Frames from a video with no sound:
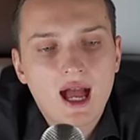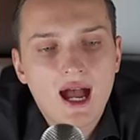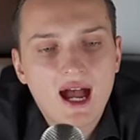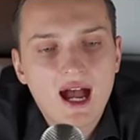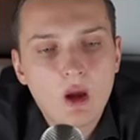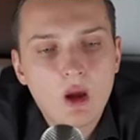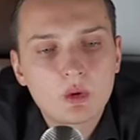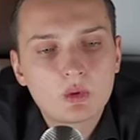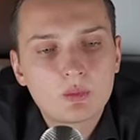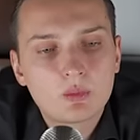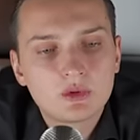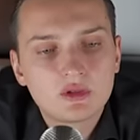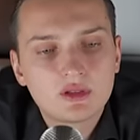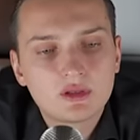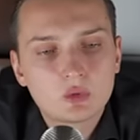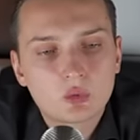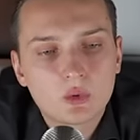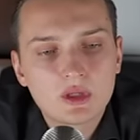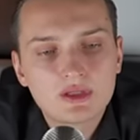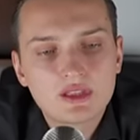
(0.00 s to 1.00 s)
I would put it
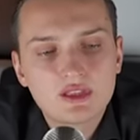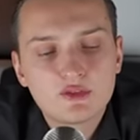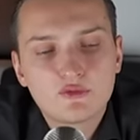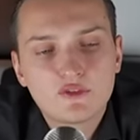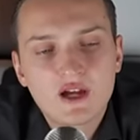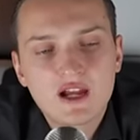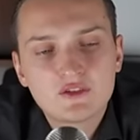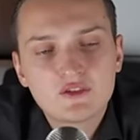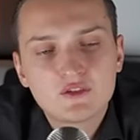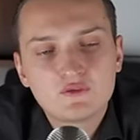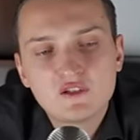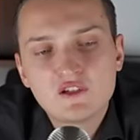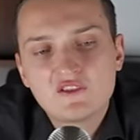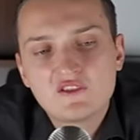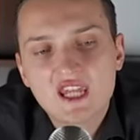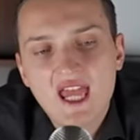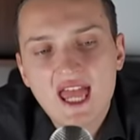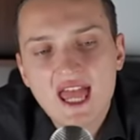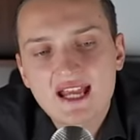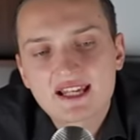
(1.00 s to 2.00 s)
25 to
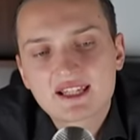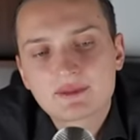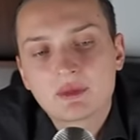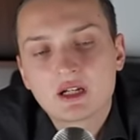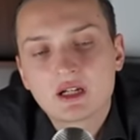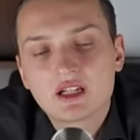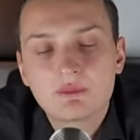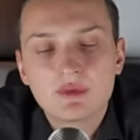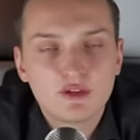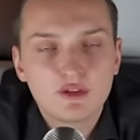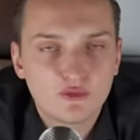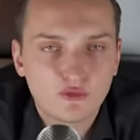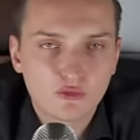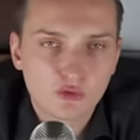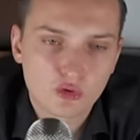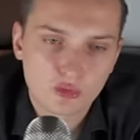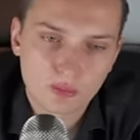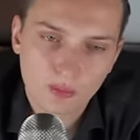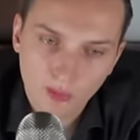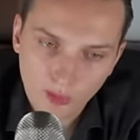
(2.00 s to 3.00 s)
50x, but
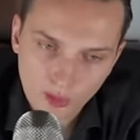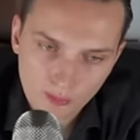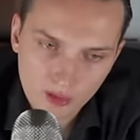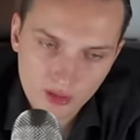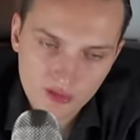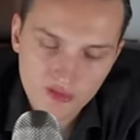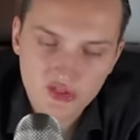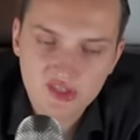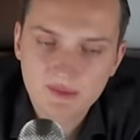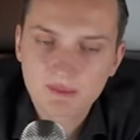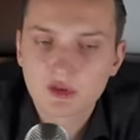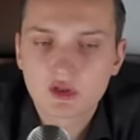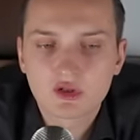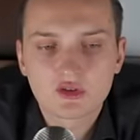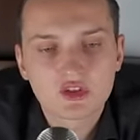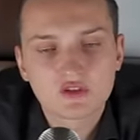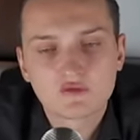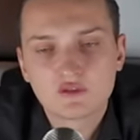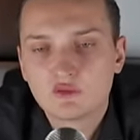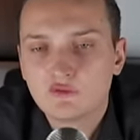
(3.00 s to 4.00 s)
before Bobo, just
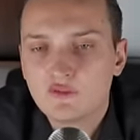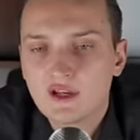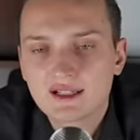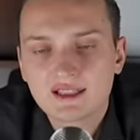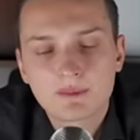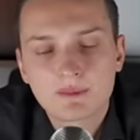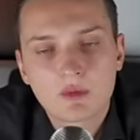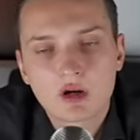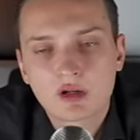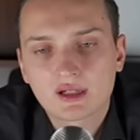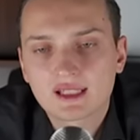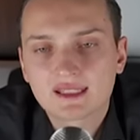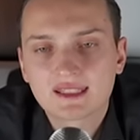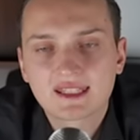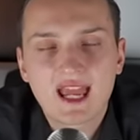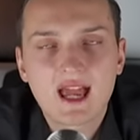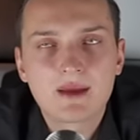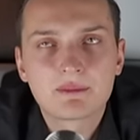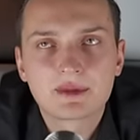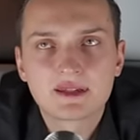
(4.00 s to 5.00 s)
because of the fact the market
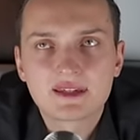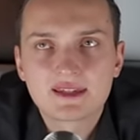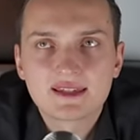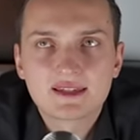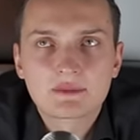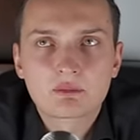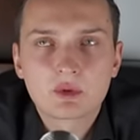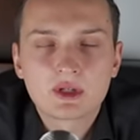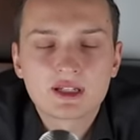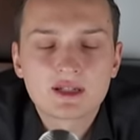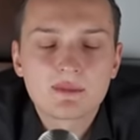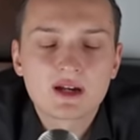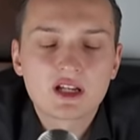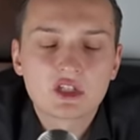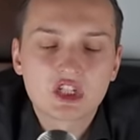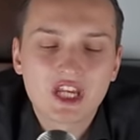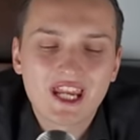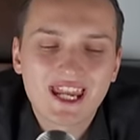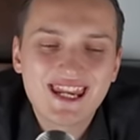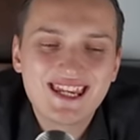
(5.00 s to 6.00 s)
cap is pretty
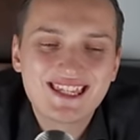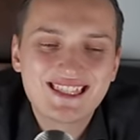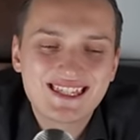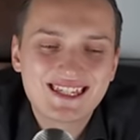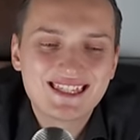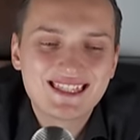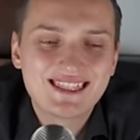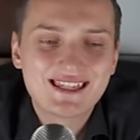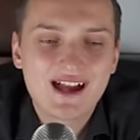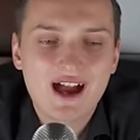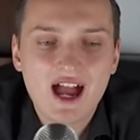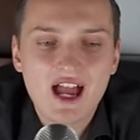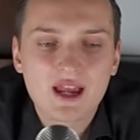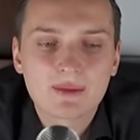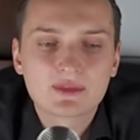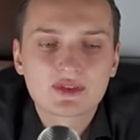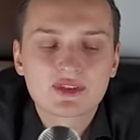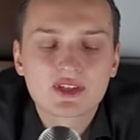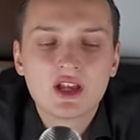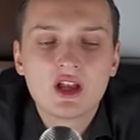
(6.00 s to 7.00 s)
much 18
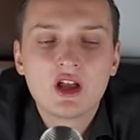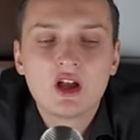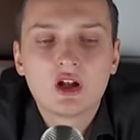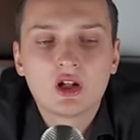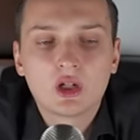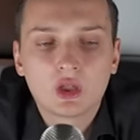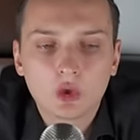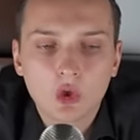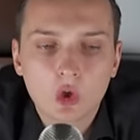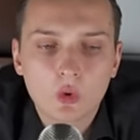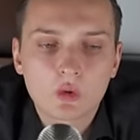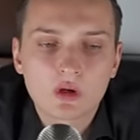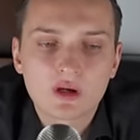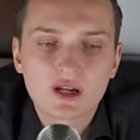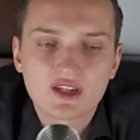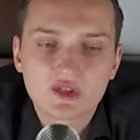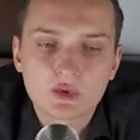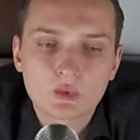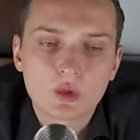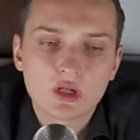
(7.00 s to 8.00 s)
times lower
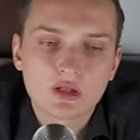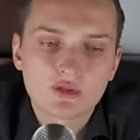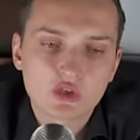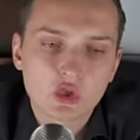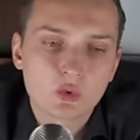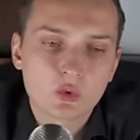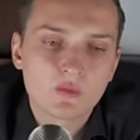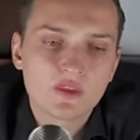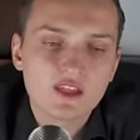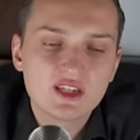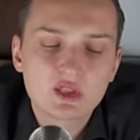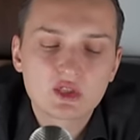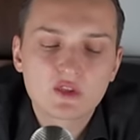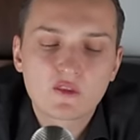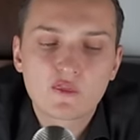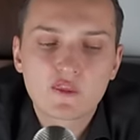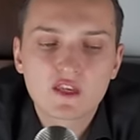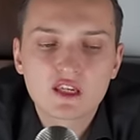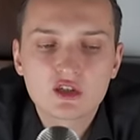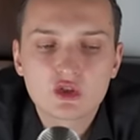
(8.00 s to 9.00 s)
as well. So this
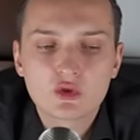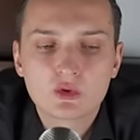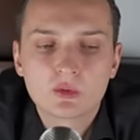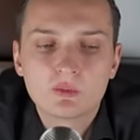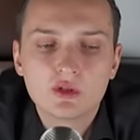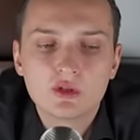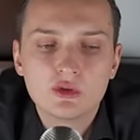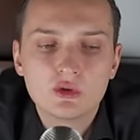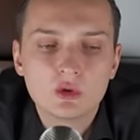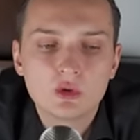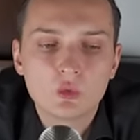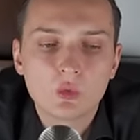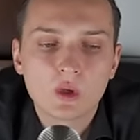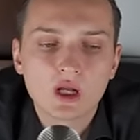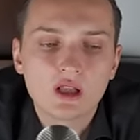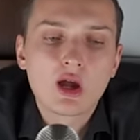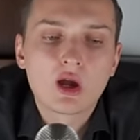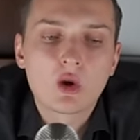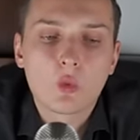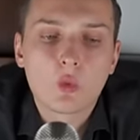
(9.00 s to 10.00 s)
thing should be doing
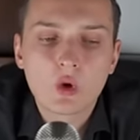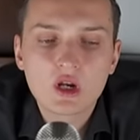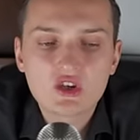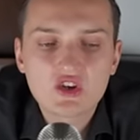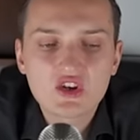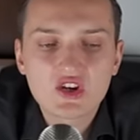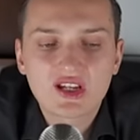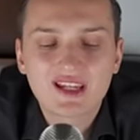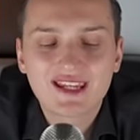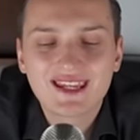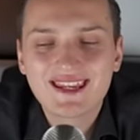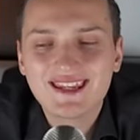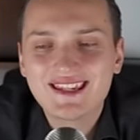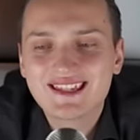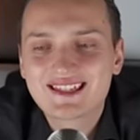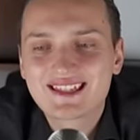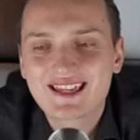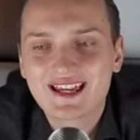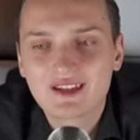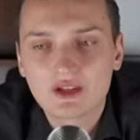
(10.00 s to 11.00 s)
well. Wojak
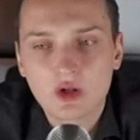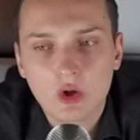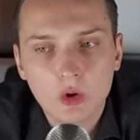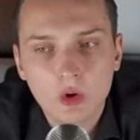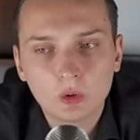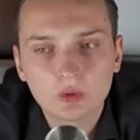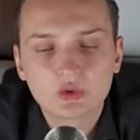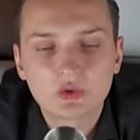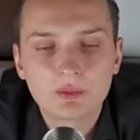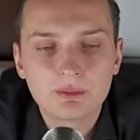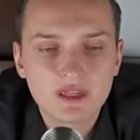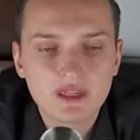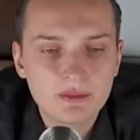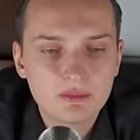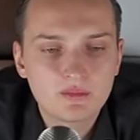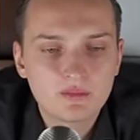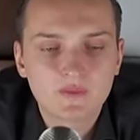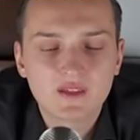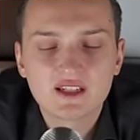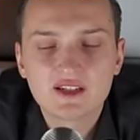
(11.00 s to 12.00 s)
is an older meme
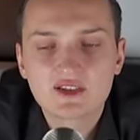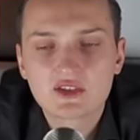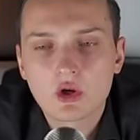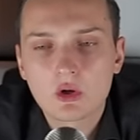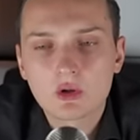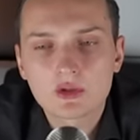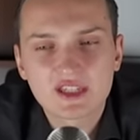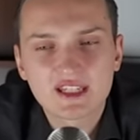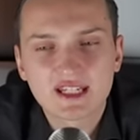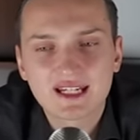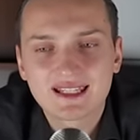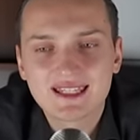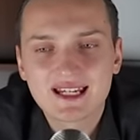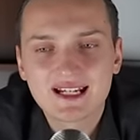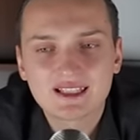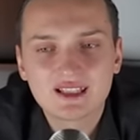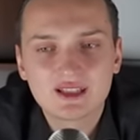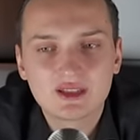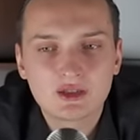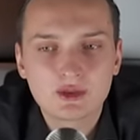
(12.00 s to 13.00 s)
that is also
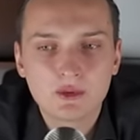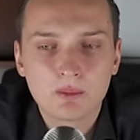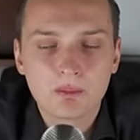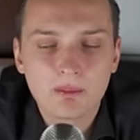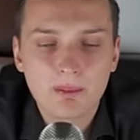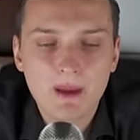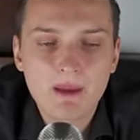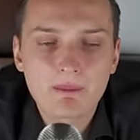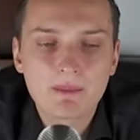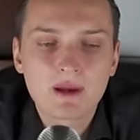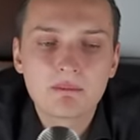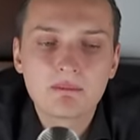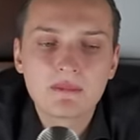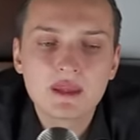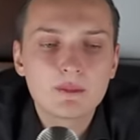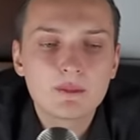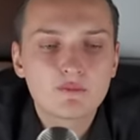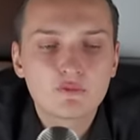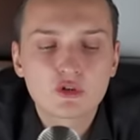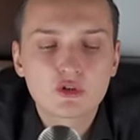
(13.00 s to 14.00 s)
connected to Pepe
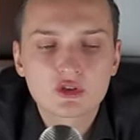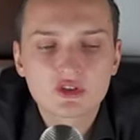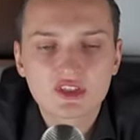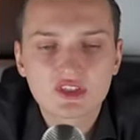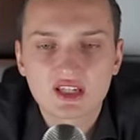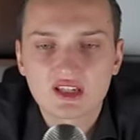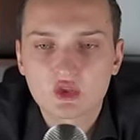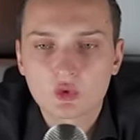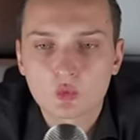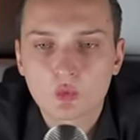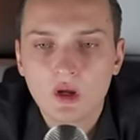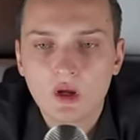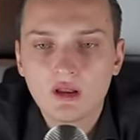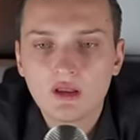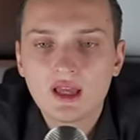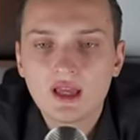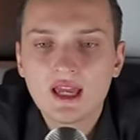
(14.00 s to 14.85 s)
Memeverse as well.